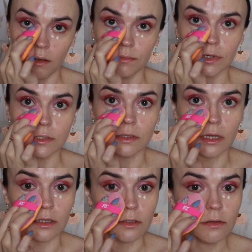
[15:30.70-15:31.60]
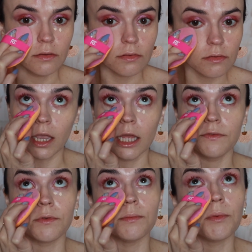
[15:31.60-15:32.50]
press that in. I can't
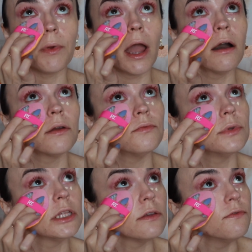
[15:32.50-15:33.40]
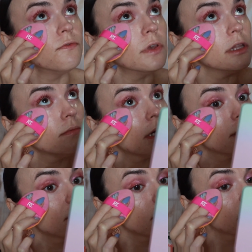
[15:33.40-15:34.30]
even remember how I really feel
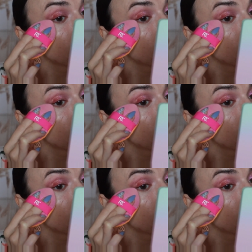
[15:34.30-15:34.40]
about this